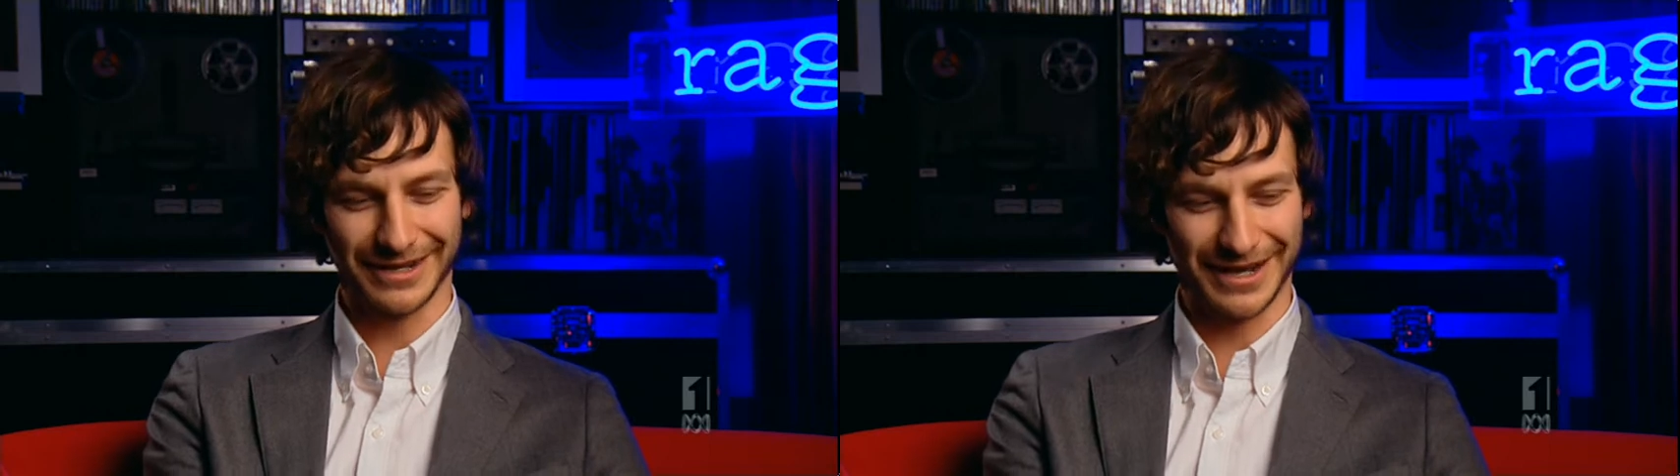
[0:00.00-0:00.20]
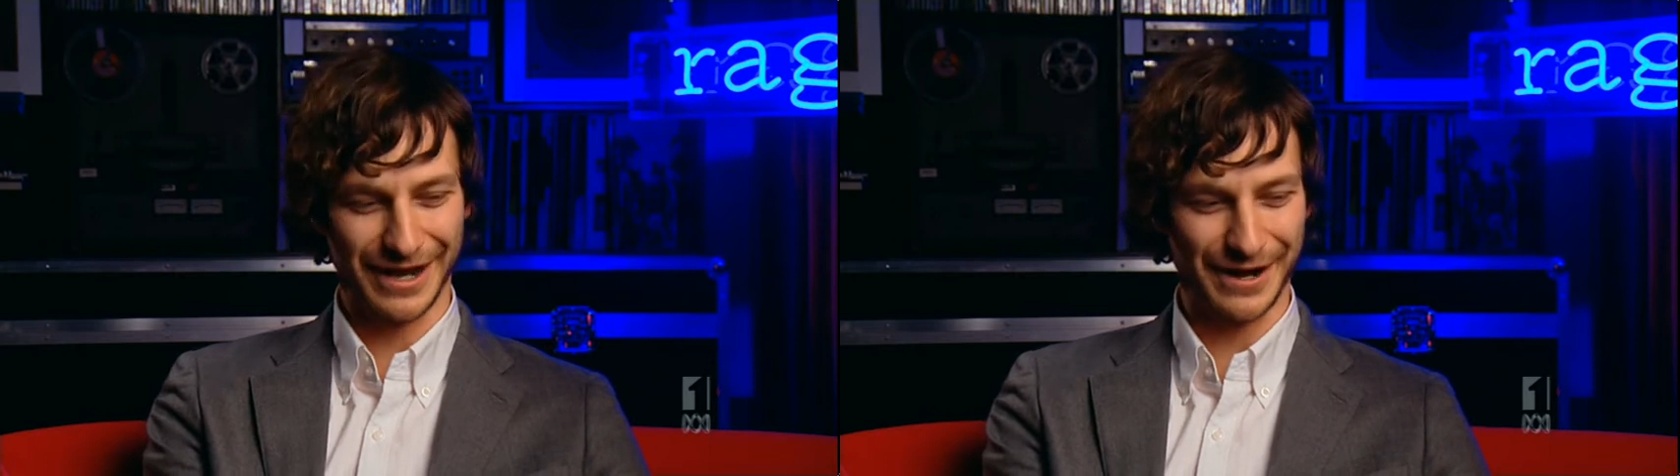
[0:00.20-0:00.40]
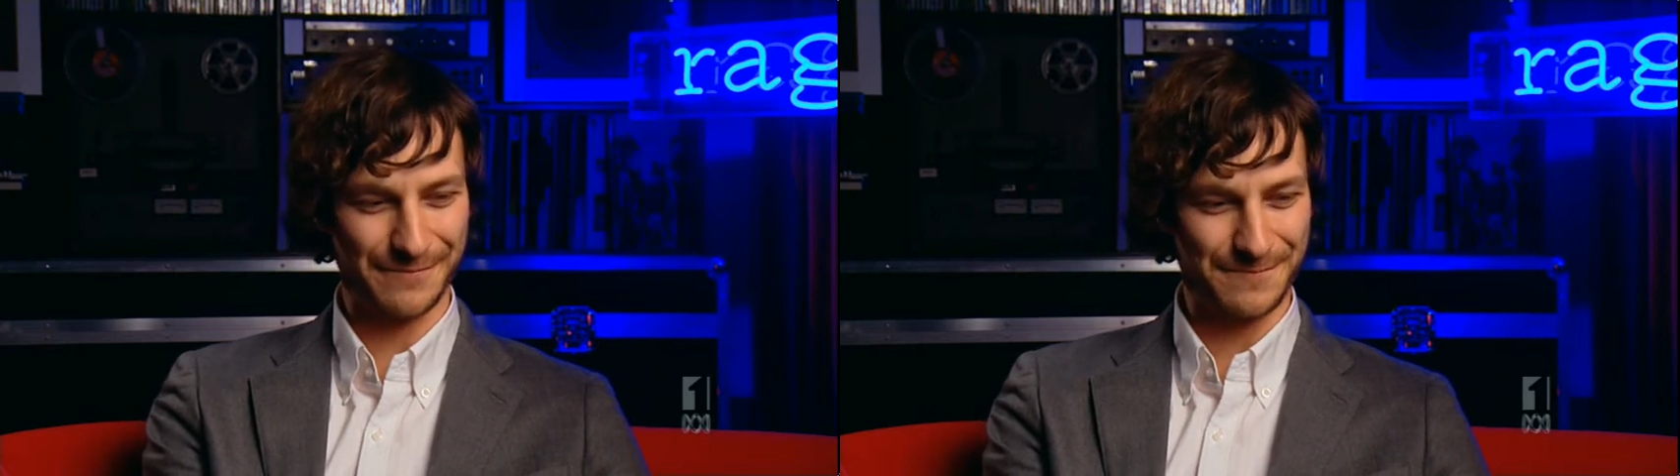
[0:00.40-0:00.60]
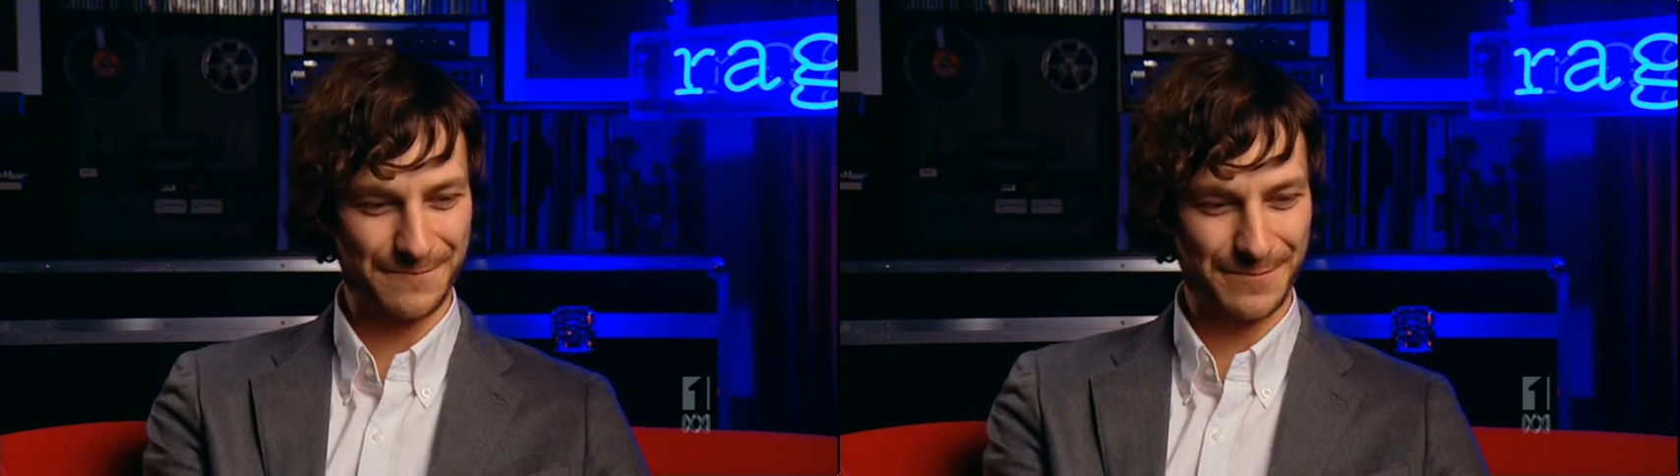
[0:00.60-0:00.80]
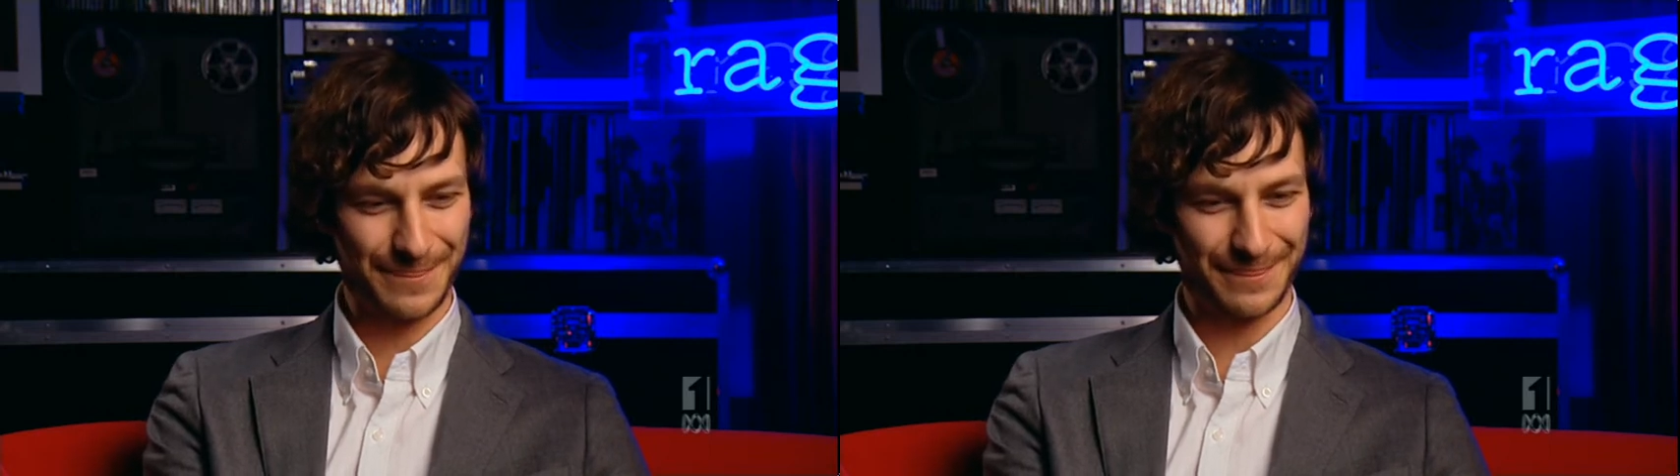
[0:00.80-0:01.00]

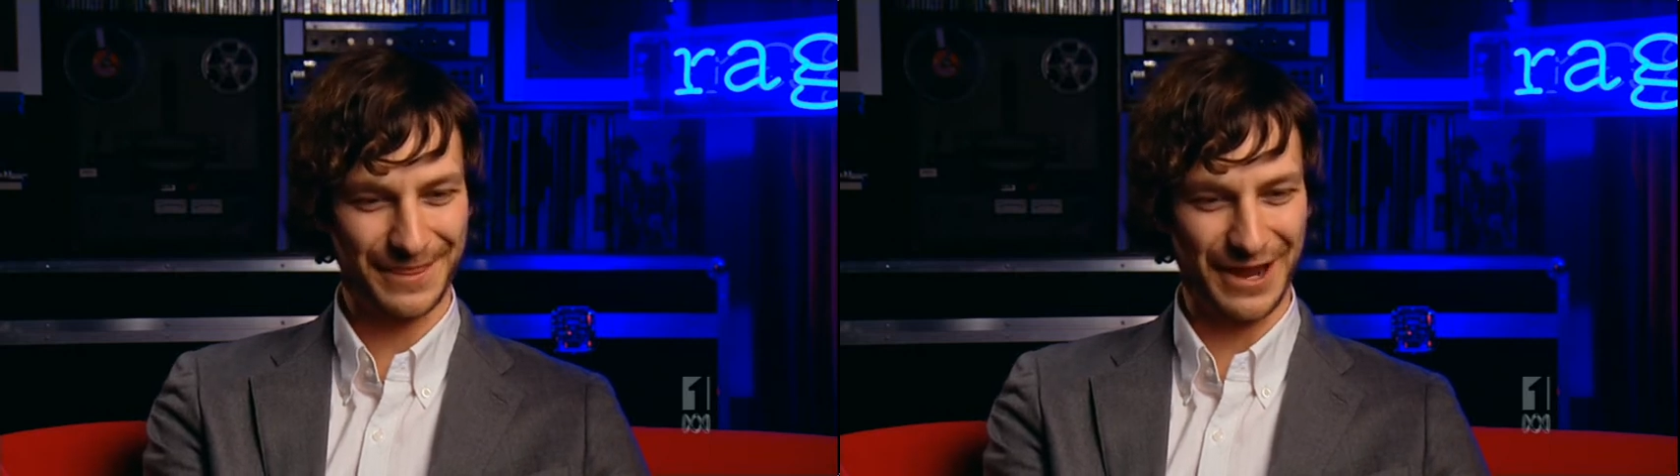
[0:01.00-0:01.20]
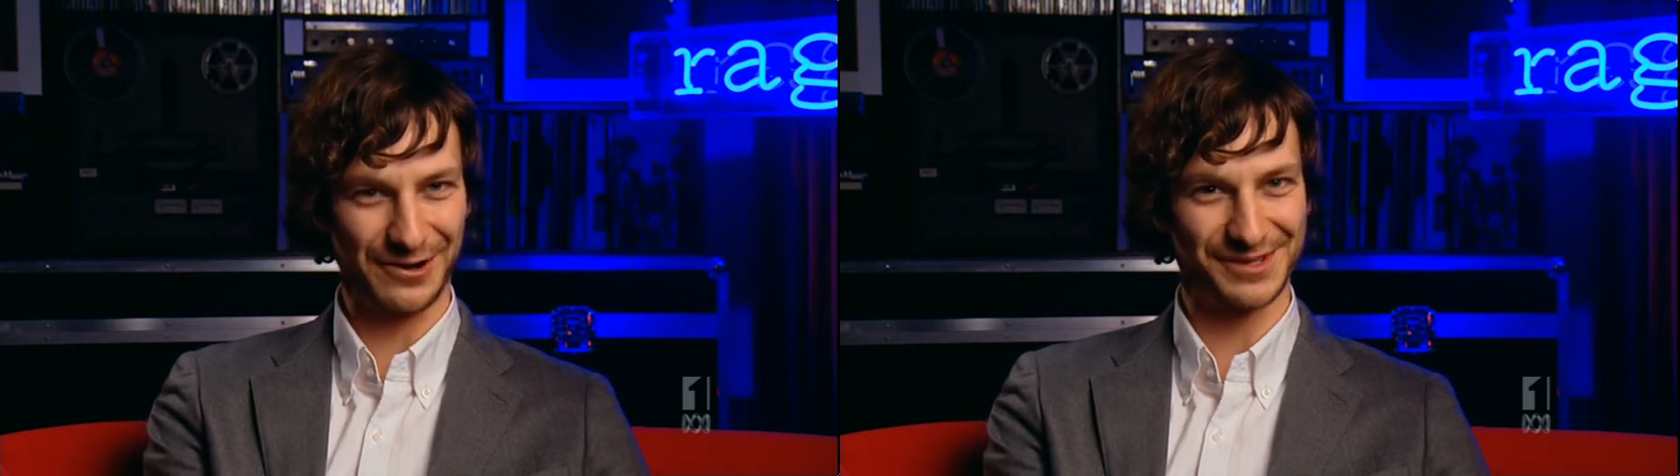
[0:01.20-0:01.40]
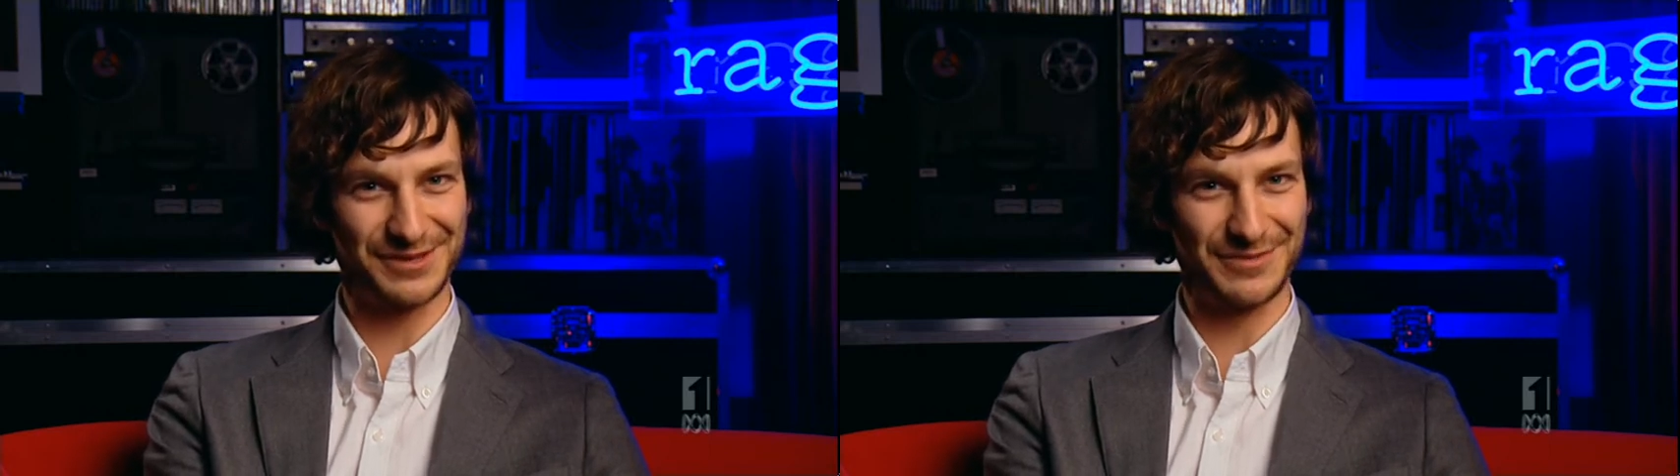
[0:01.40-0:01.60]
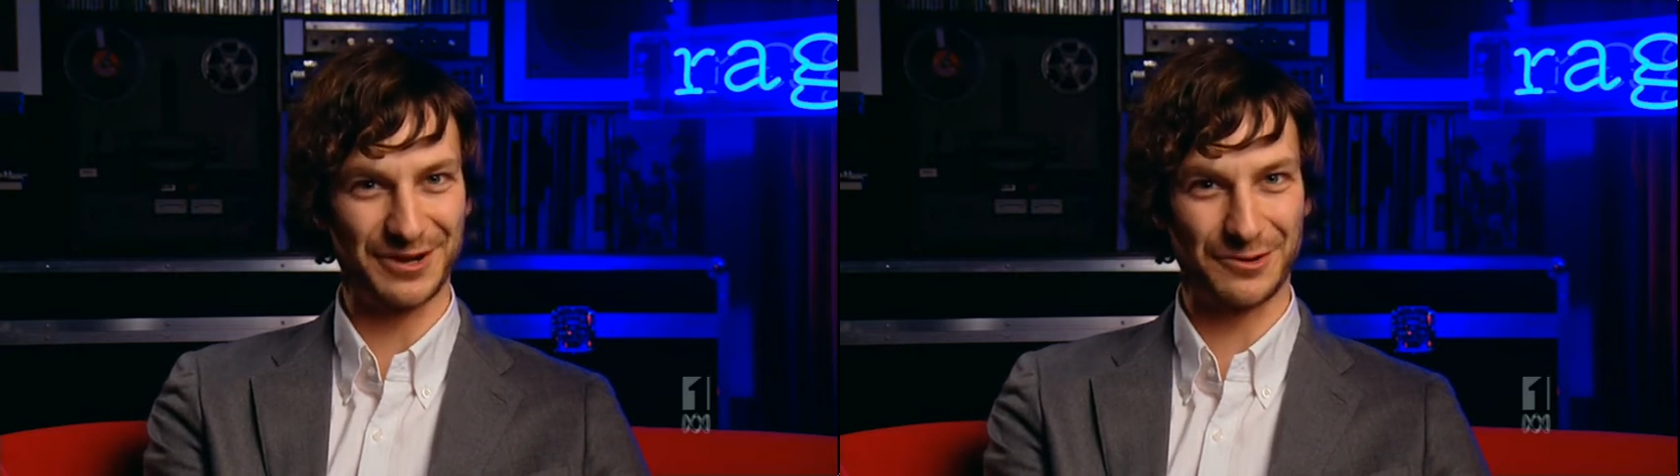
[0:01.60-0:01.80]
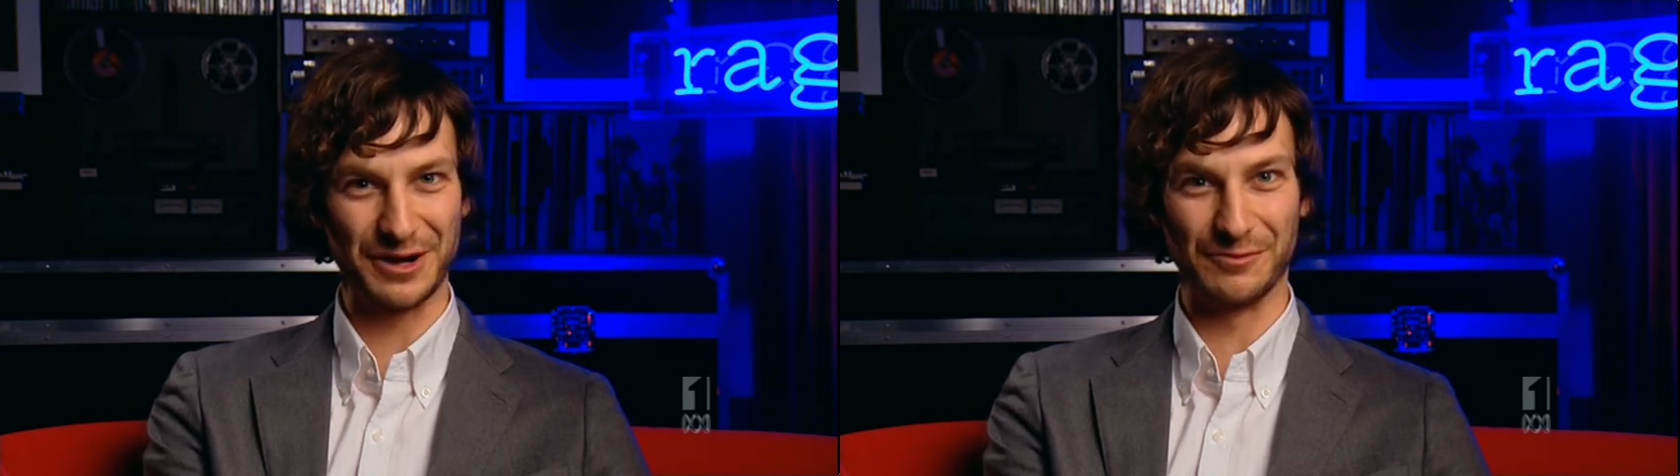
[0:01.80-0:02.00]
There is some
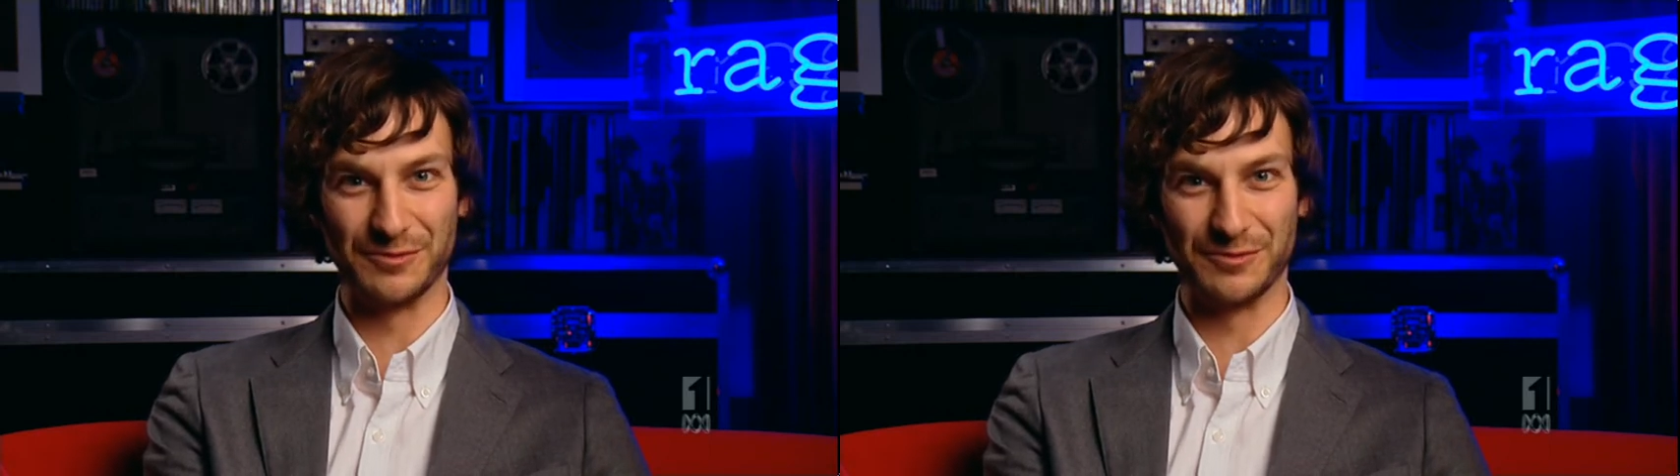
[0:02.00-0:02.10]
incredible